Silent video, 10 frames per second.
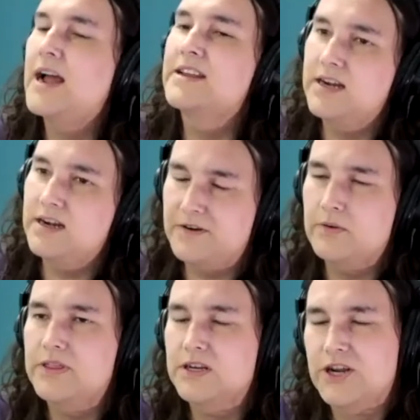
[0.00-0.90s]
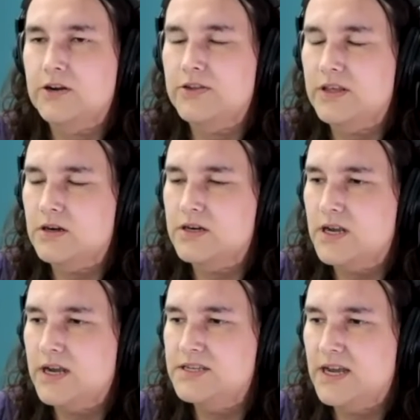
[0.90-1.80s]
identify with the gender that they're
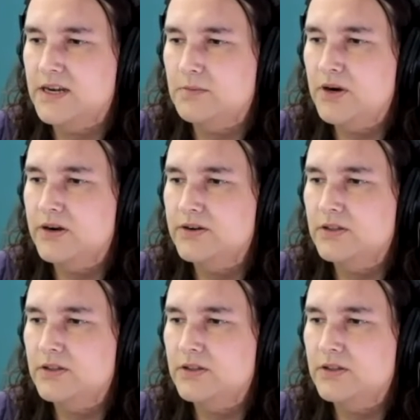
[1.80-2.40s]
assigned at birth,